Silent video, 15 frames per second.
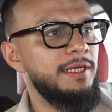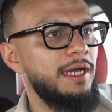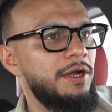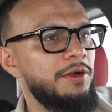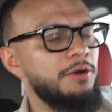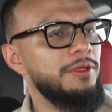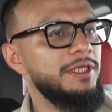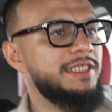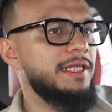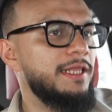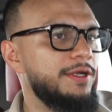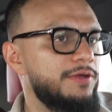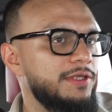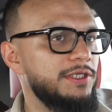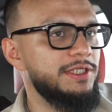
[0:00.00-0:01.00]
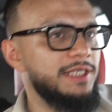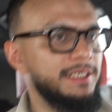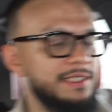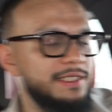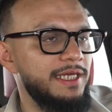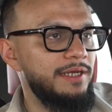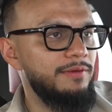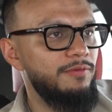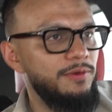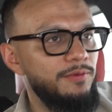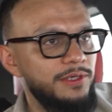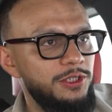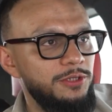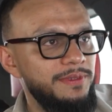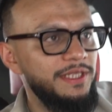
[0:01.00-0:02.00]
Our goal is clear in the sense that we
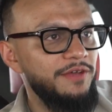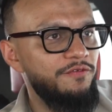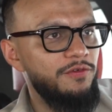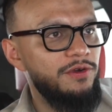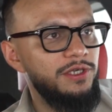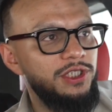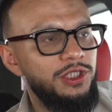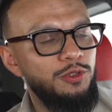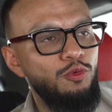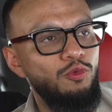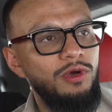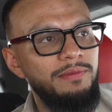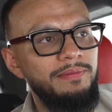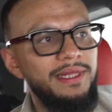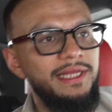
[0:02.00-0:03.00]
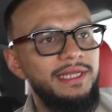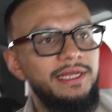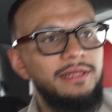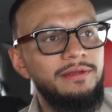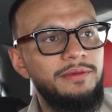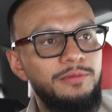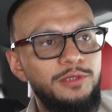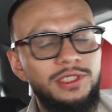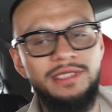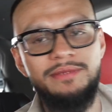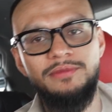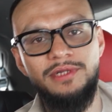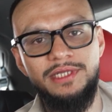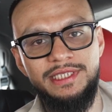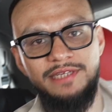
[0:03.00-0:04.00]
want to be the first $1 billion Muslim
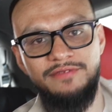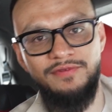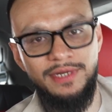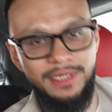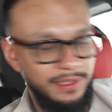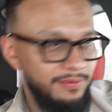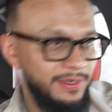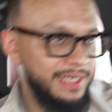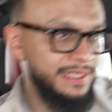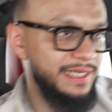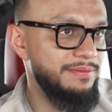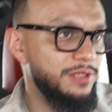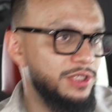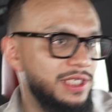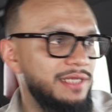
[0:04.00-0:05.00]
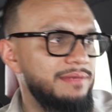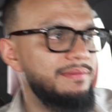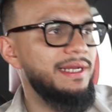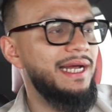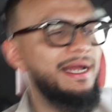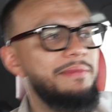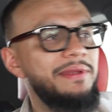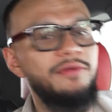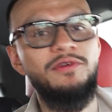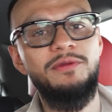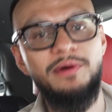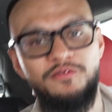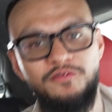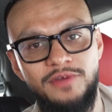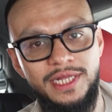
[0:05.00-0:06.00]
real estate fund. When I say Muslim, I mean
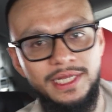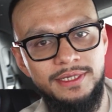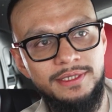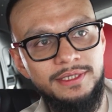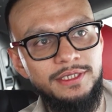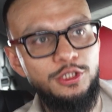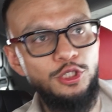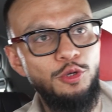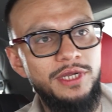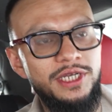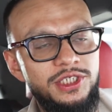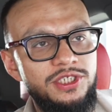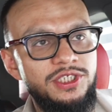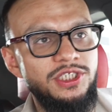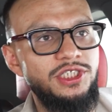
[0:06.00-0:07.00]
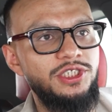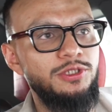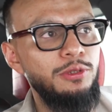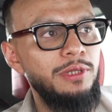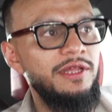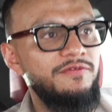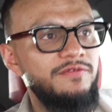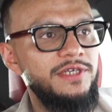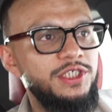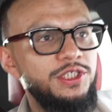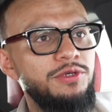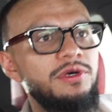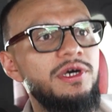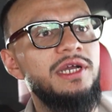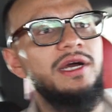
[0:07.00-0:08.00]
riba free. No interest, no leverage,
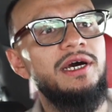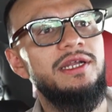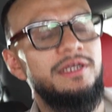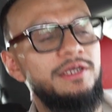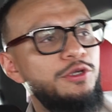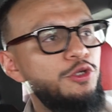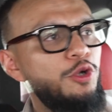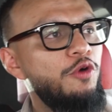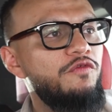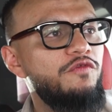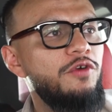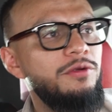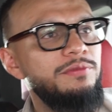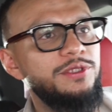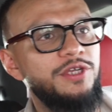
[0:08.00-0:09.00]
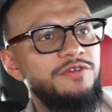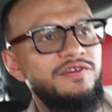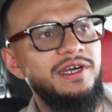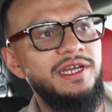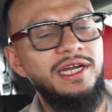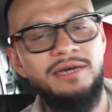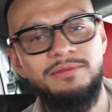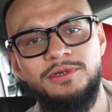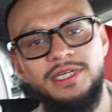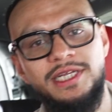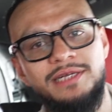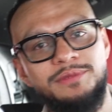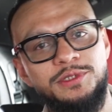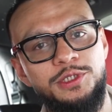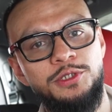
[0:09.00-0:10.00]
no qarar, no forms of haram when it
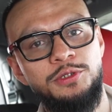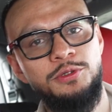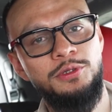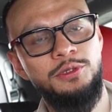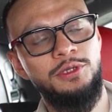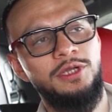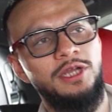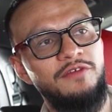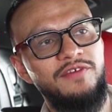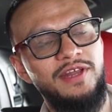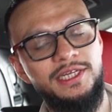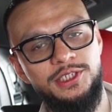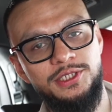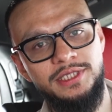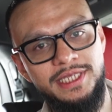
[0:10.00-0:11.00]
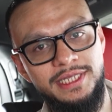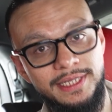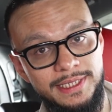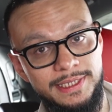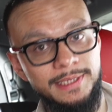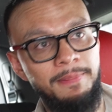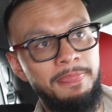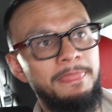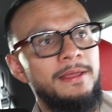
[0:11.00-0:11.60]
comes to financial dealings.